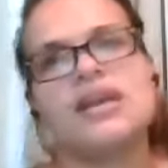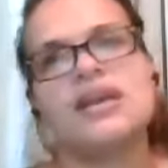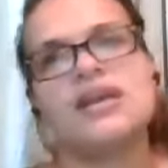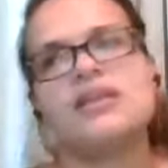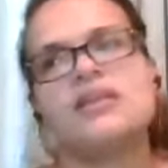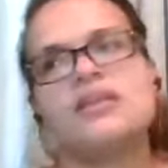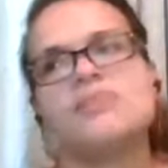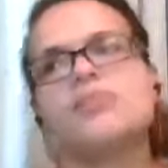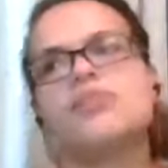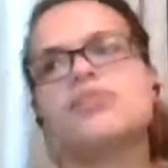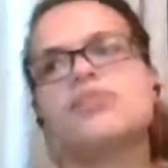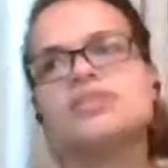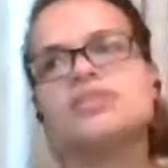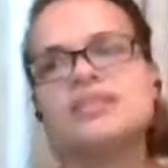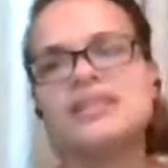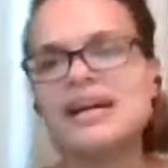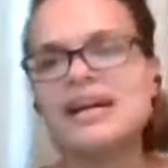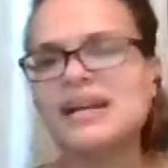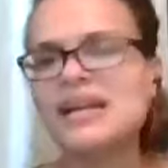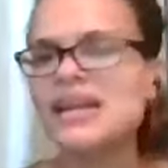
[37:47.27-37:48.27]
And the
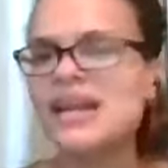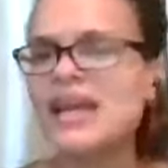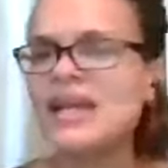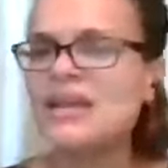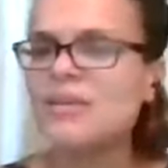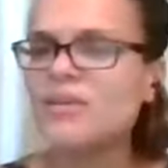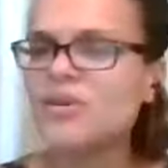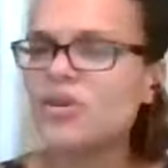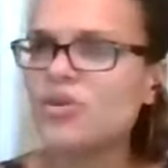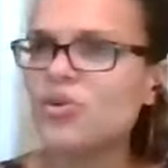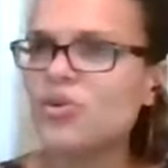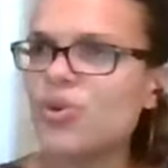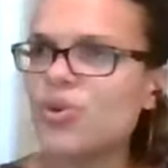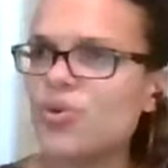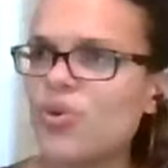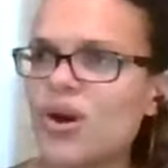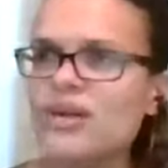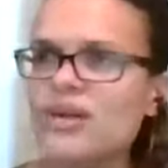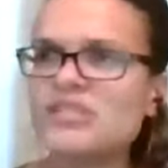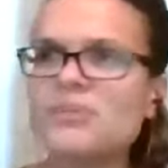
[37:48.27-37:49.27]
personality and who
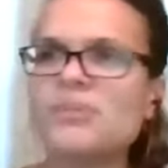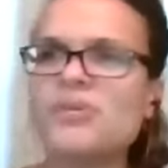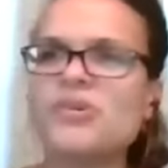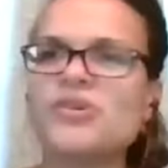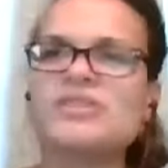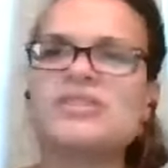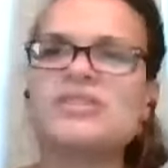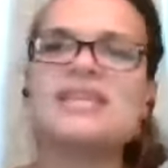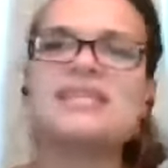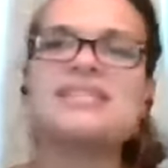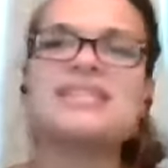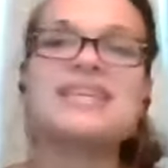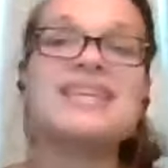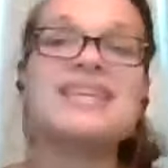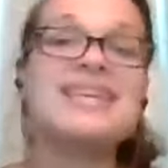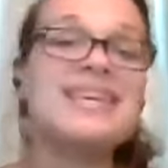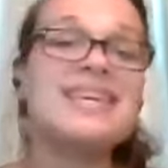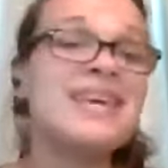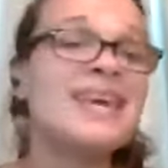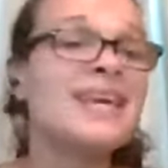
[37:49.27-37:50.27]
you are as a person is a
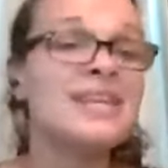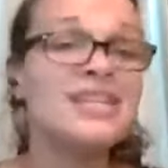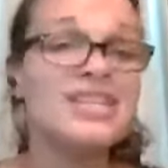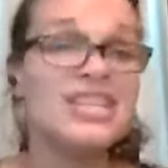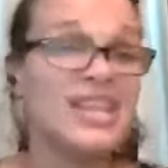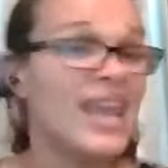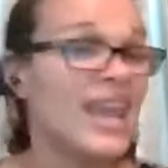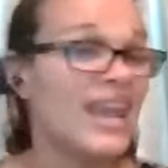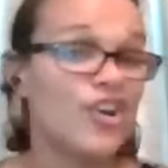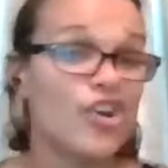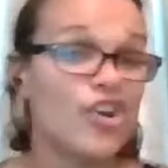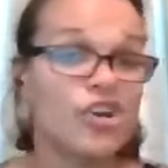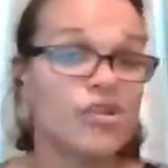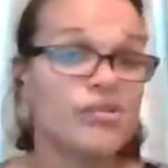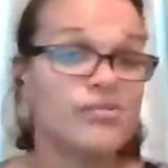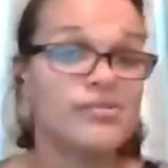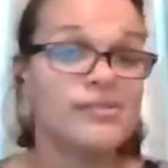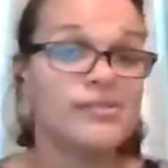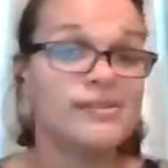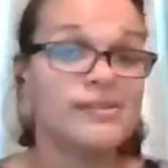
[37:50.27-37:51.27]
key indicator
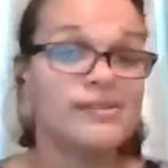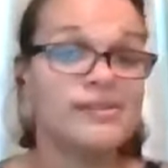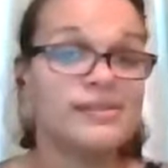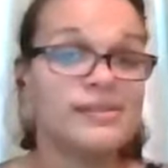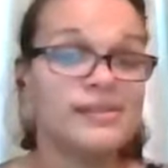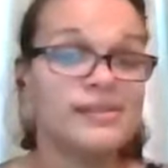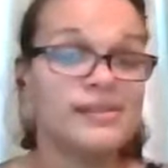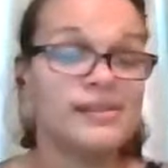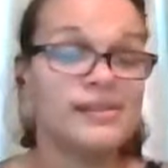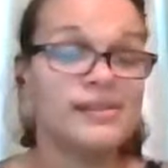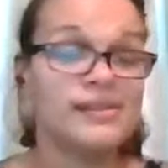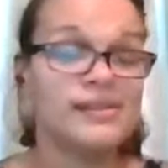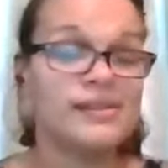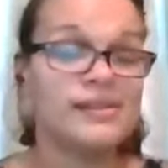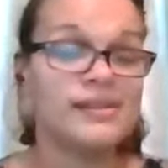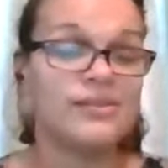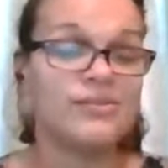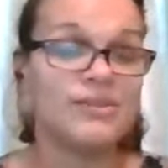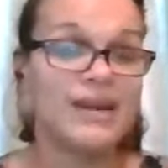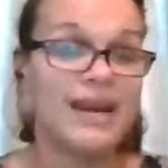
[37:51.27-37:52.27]

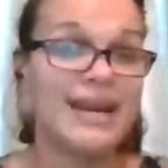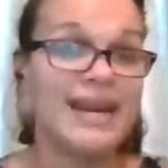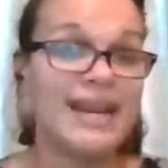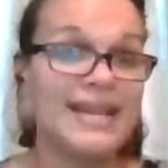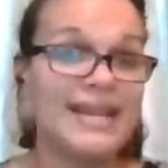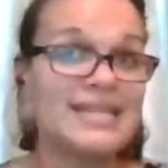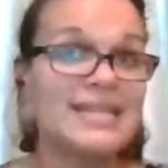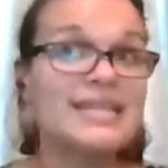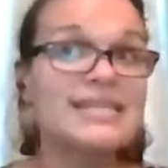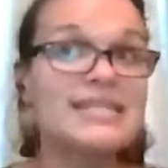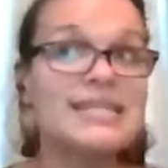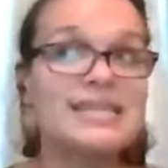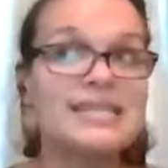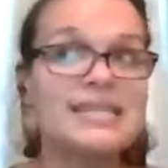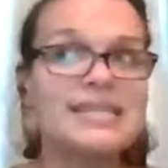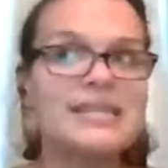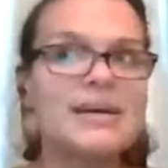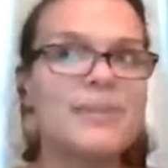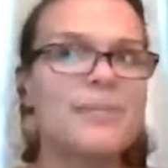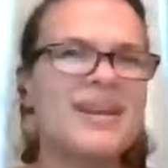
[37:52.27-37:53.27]
right it does it
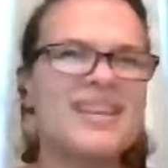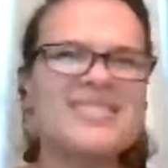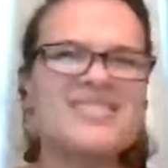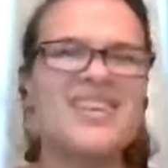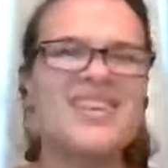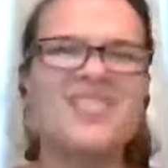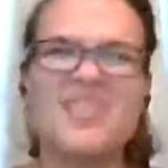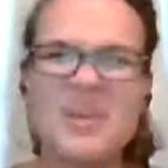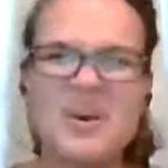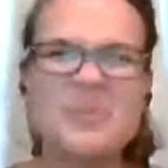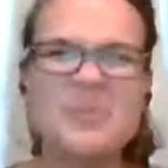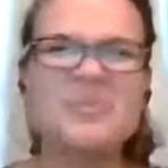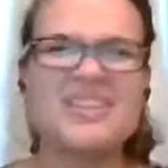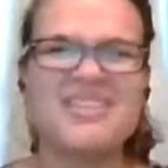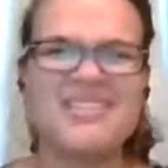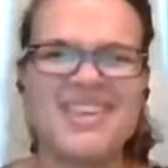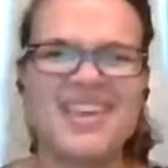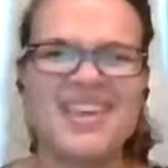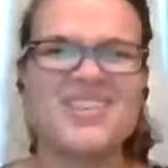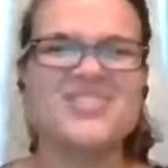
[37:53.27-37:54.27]
does help but it's not the only
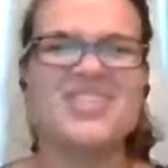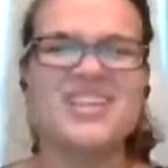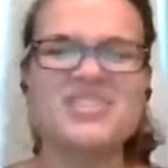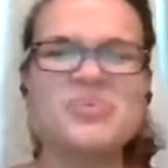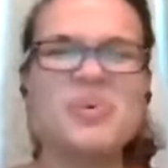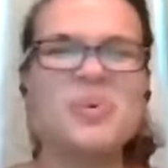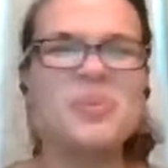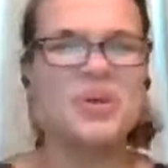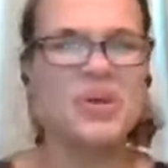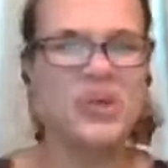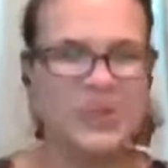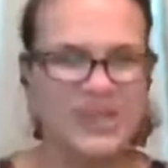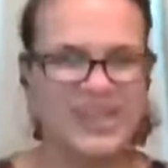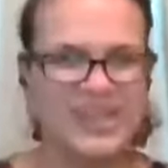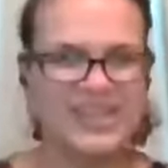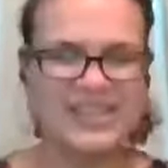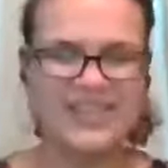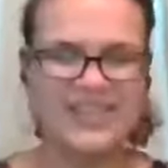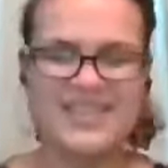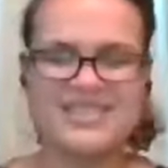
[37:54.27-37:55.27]
thing so that's why we go look
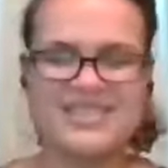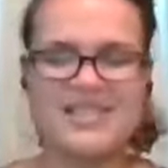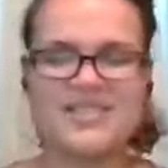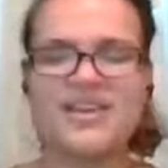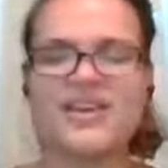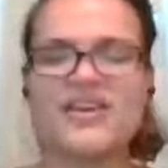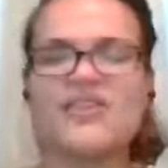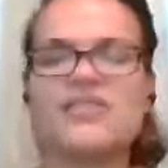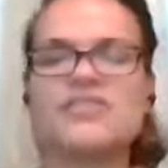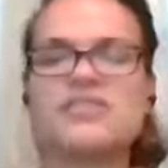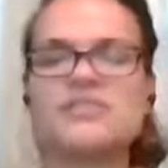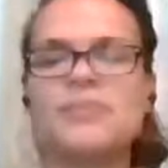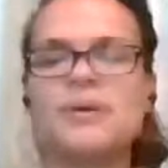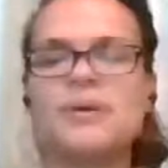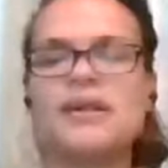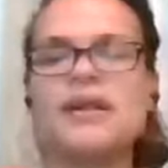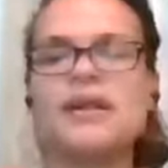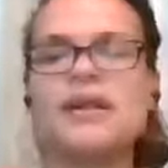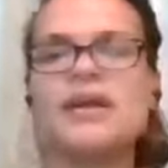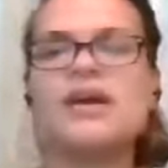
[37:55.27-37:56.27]
at all these other areas
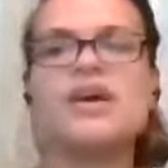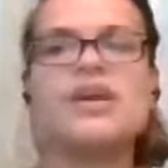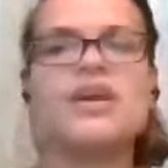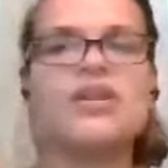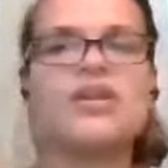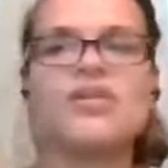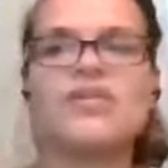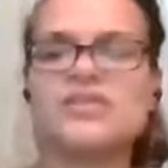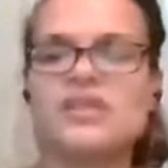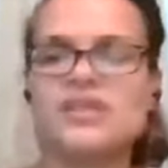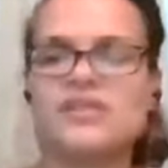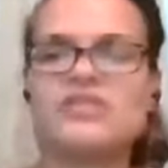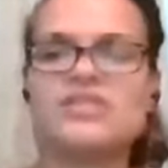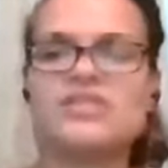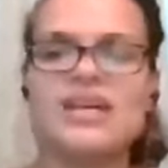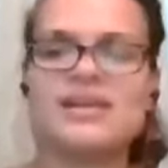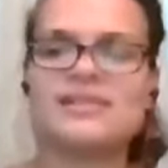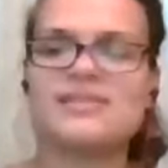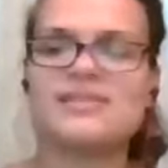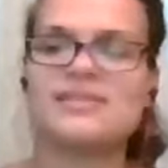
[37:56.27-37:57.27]
but you know there's other
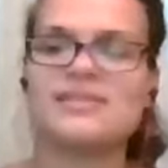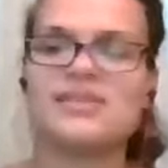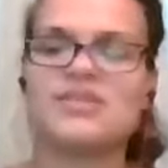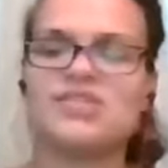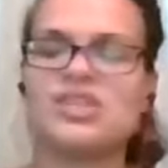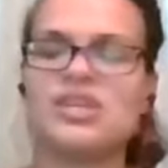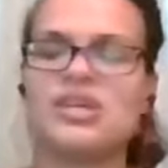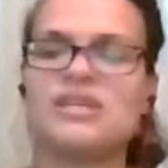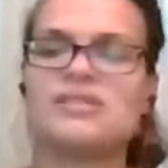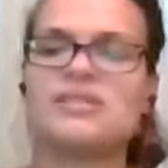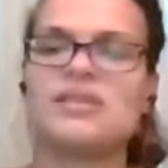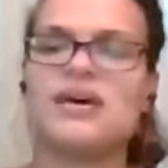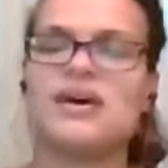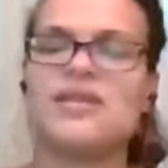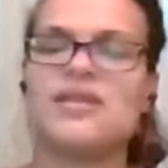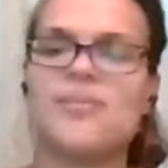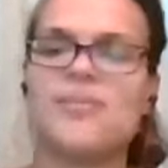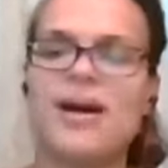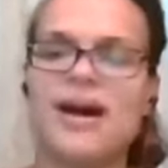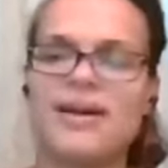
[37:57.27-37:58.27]
tests such as uh,
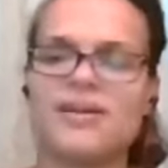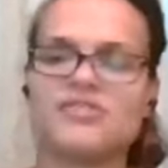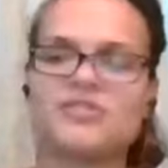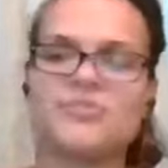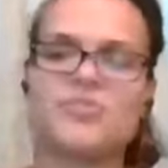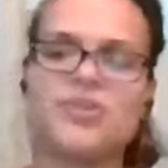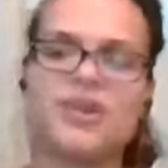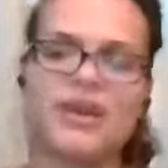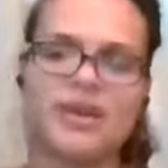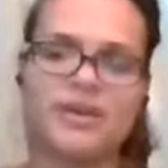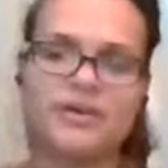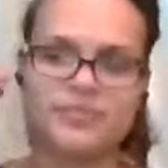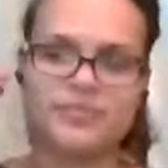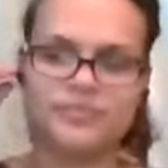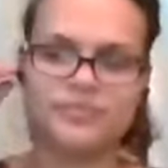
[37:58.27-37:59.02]
the myers-briggs